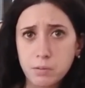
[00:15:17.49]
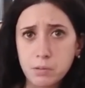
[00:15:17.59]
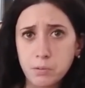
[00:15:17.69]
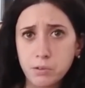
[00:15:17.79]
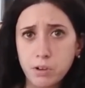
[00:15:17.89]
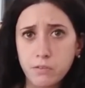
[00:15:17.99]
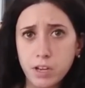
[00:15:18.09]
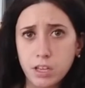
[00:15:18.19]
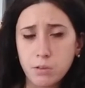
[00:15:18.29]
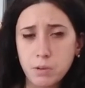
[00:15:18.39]
people who have
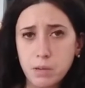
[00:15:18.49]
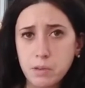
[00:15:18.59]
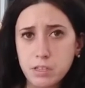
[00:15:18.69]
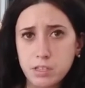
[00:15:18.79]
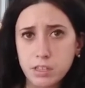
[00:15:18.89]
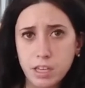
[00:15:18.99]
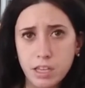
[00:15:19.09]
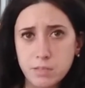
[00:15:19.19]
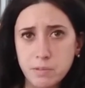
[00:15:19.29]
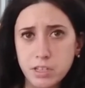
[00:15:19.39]
NICU babies that the
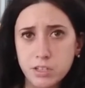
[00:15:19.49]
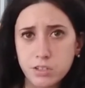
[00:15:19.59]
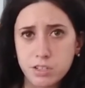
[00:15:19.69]
case managers